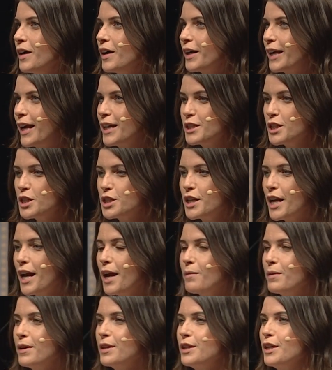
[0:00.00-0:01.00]
I get to
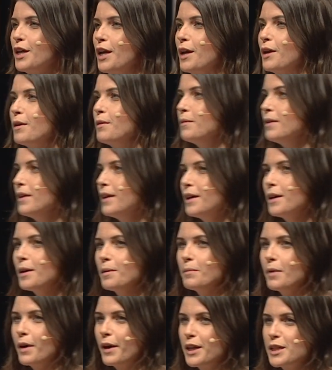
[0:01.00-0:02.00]
share with you
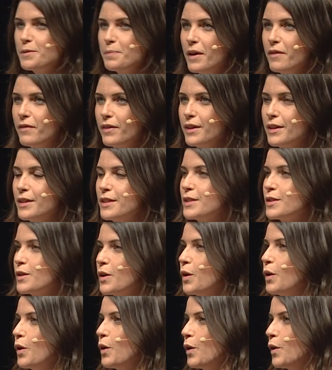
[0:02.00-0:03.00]
my experience
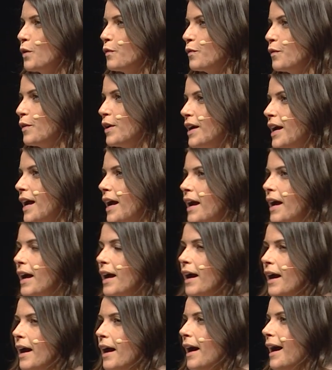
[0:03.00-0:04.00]
of
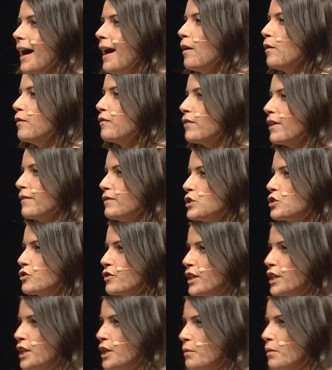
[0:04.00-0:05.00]
how Forever
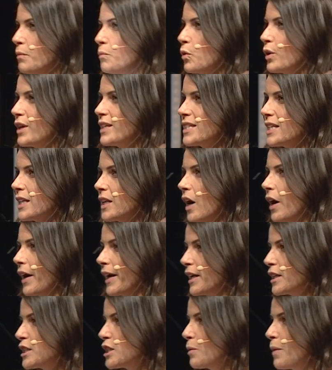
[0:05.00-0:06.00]
treat you and what it's
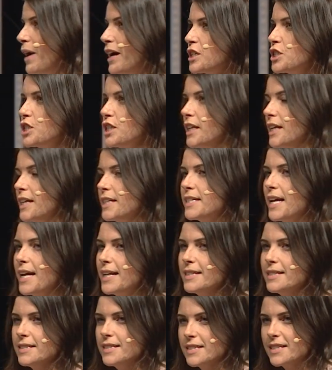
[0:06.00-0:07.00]
like to actually
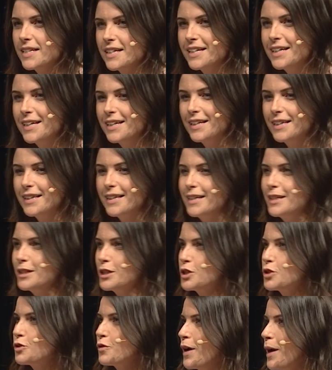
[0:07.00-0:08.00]
attend
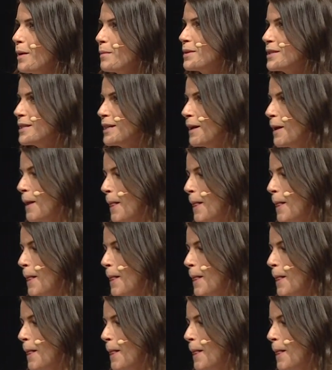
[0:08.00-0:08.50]
these trips.